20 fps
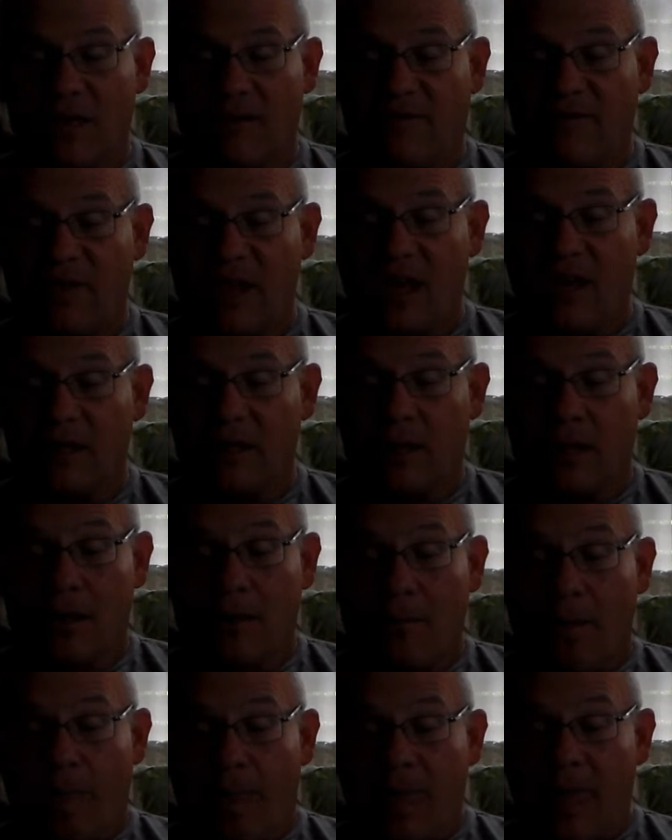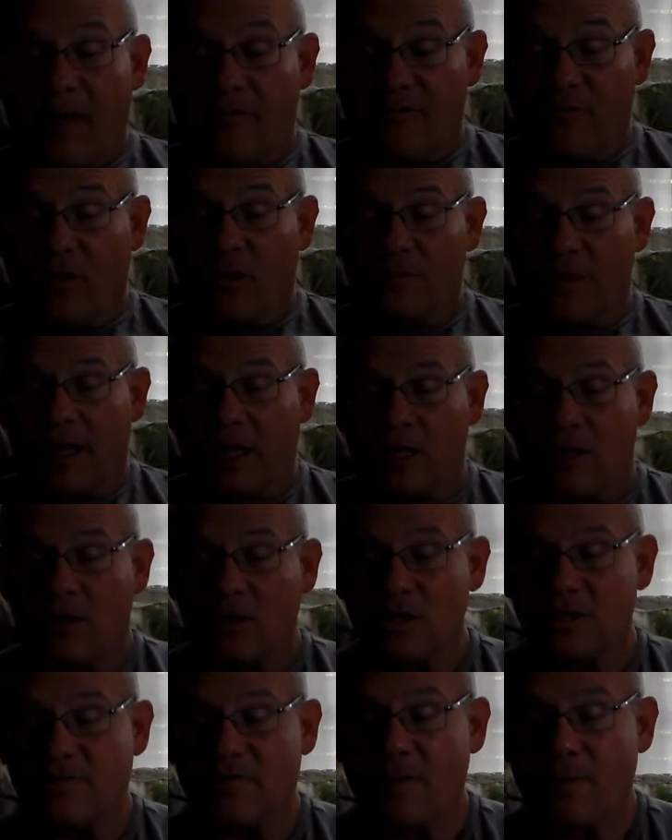and have formed a
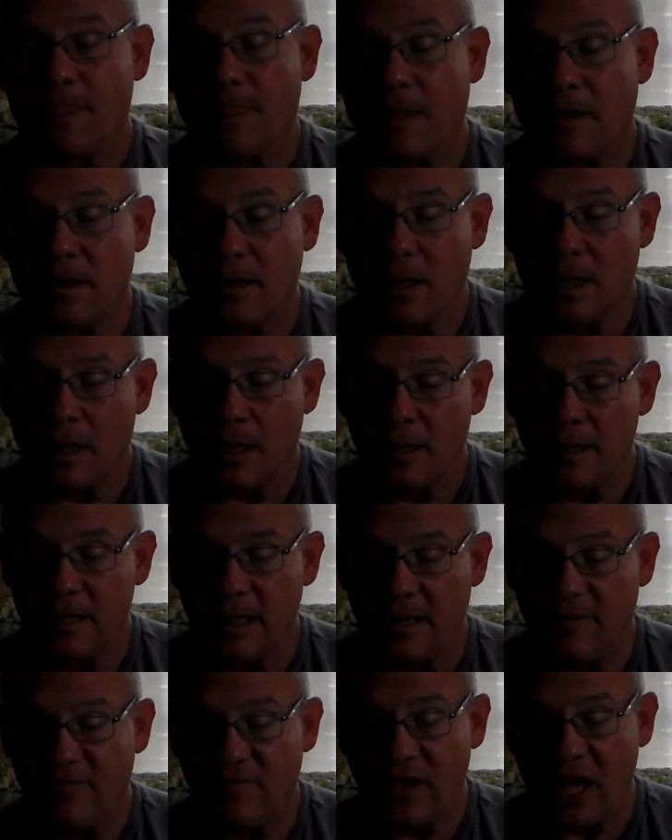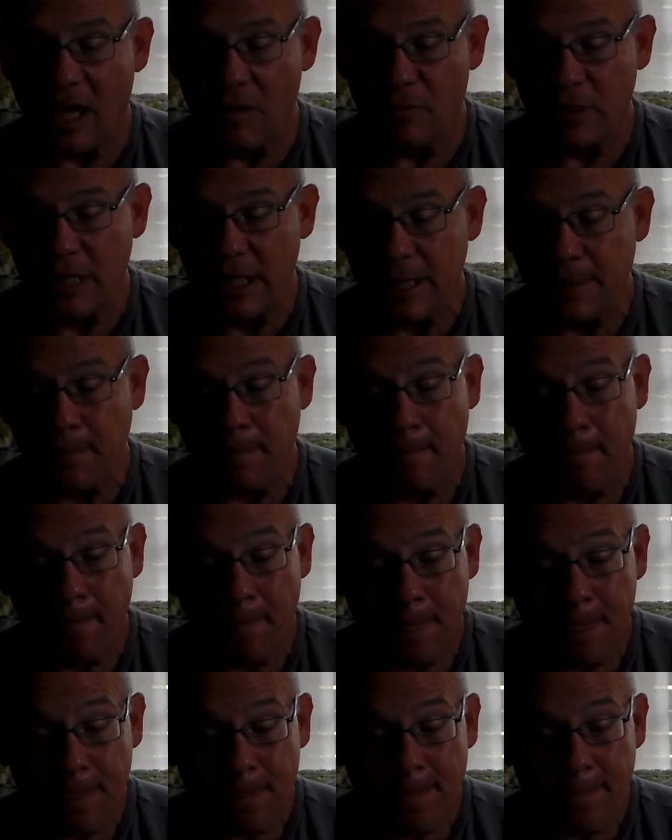close-knit family
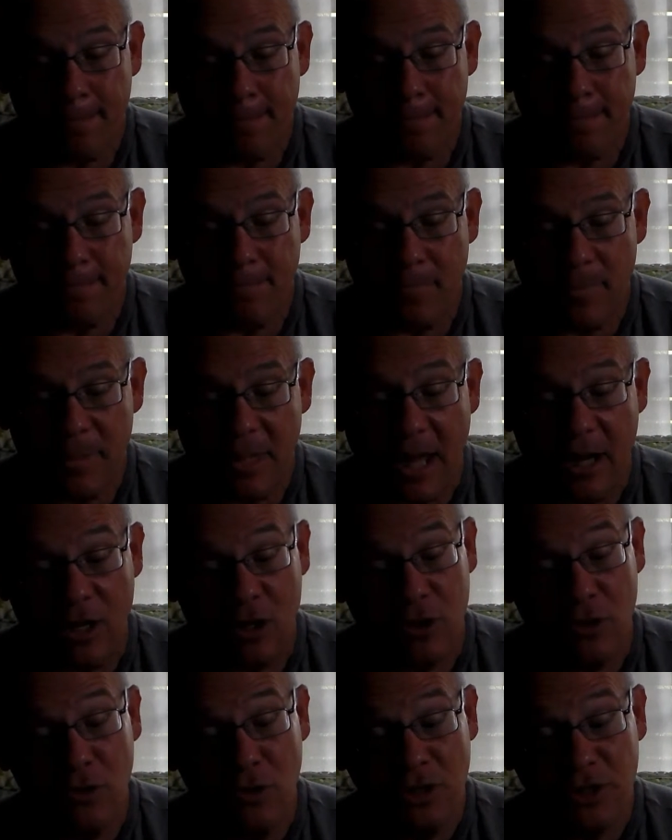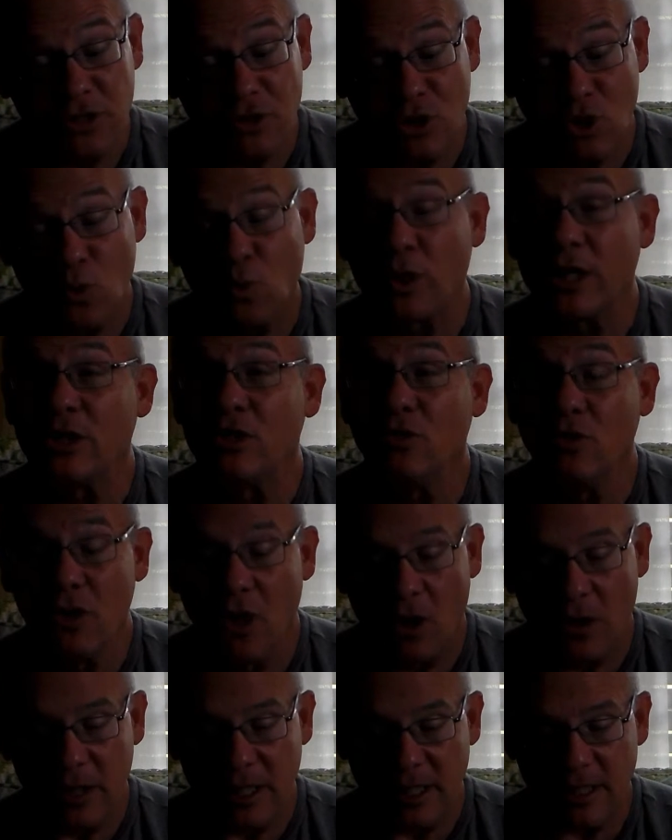that includes their 22
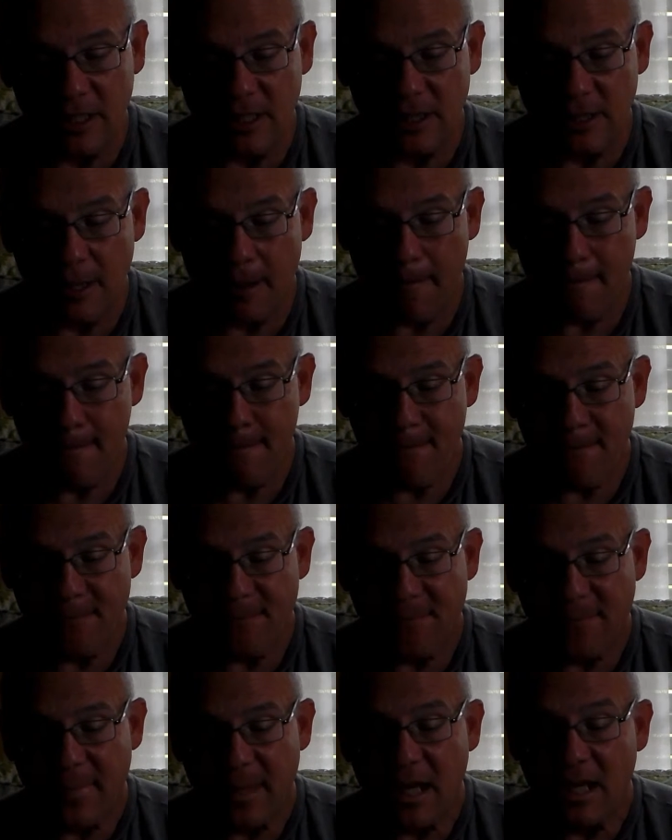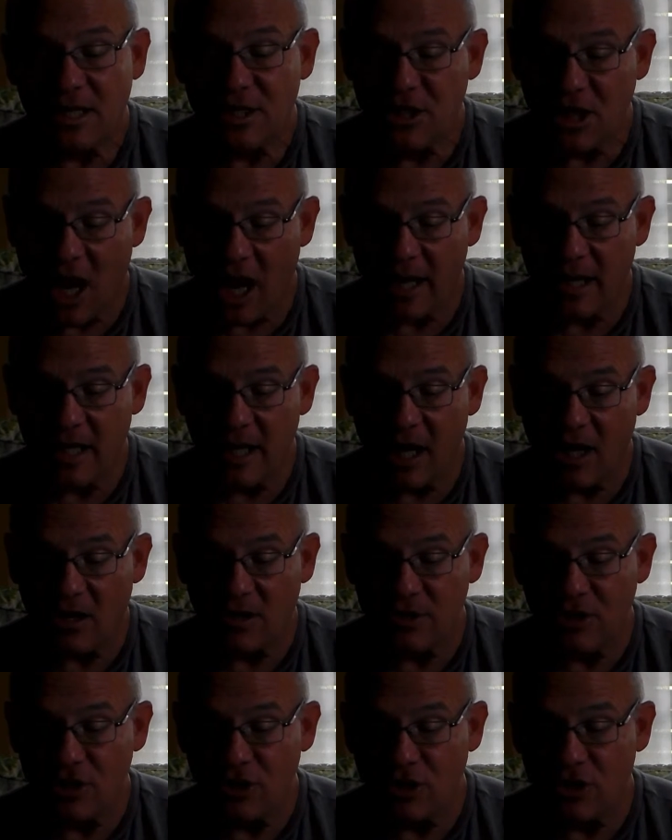donkeys. John and
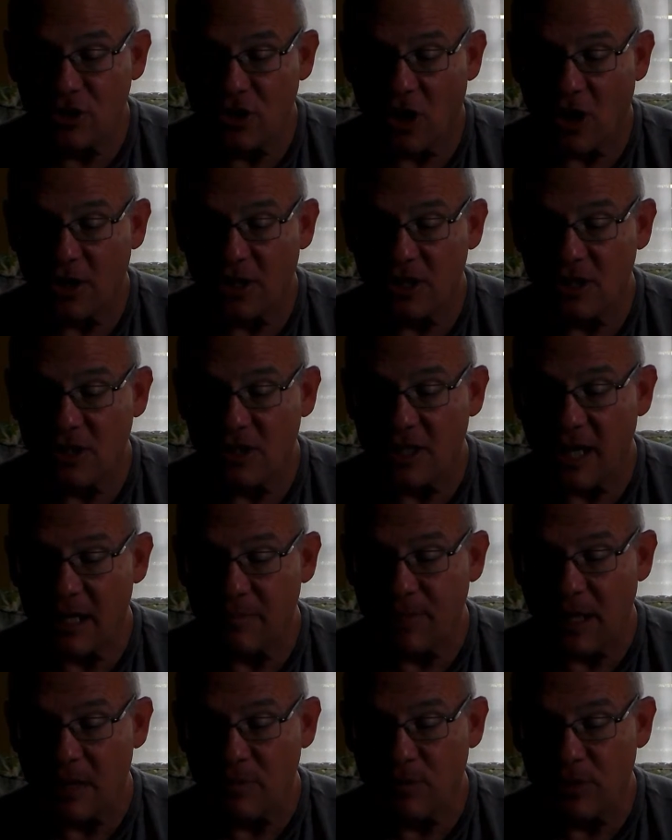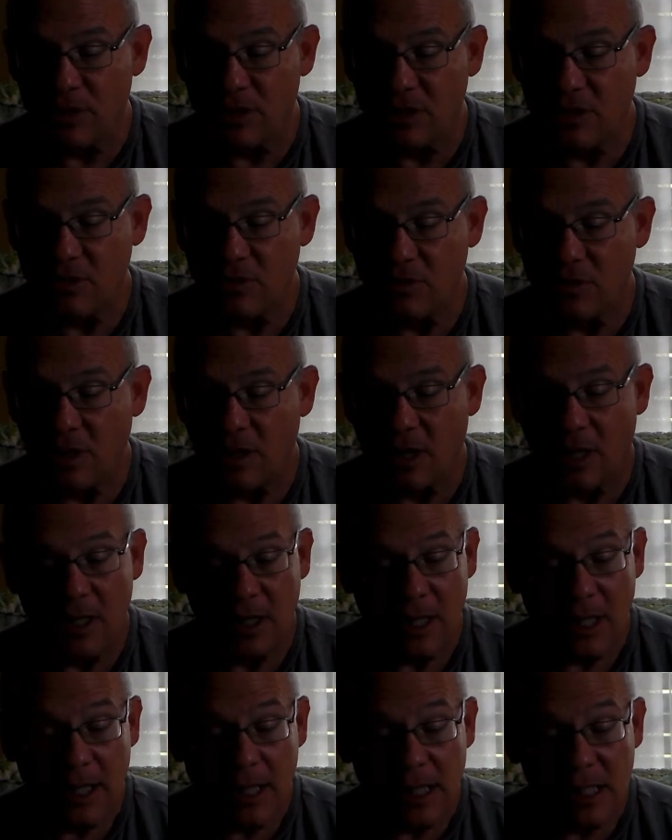Helen use their donkeys to take people into
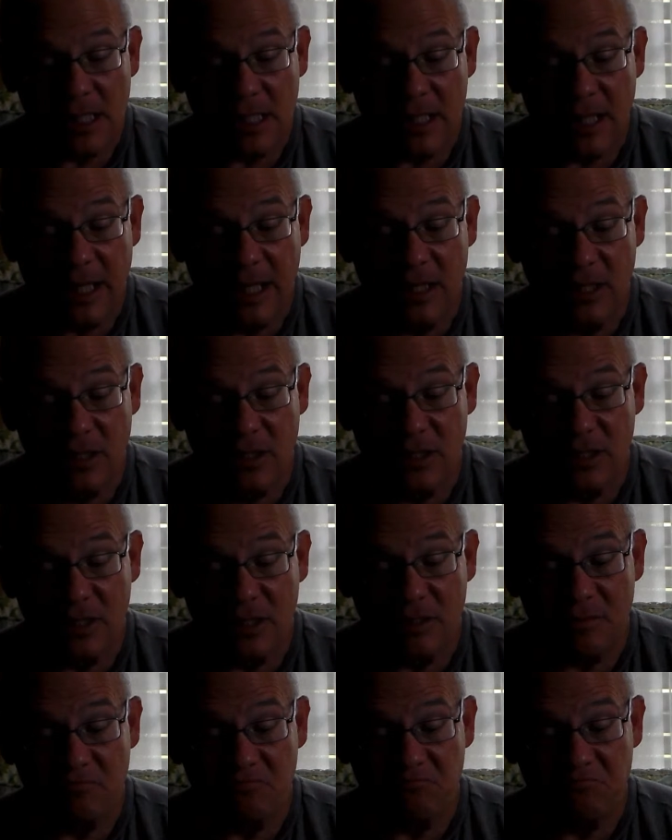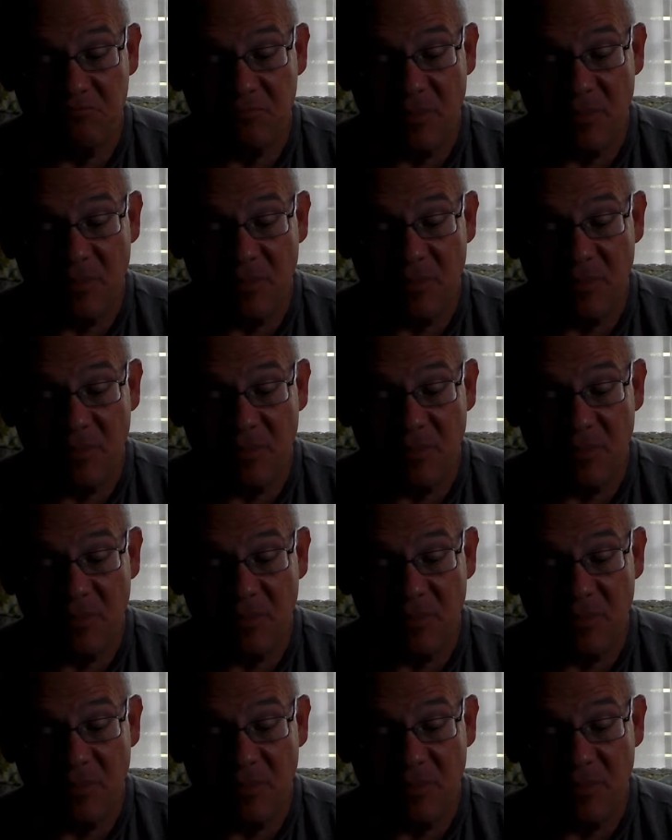the hills.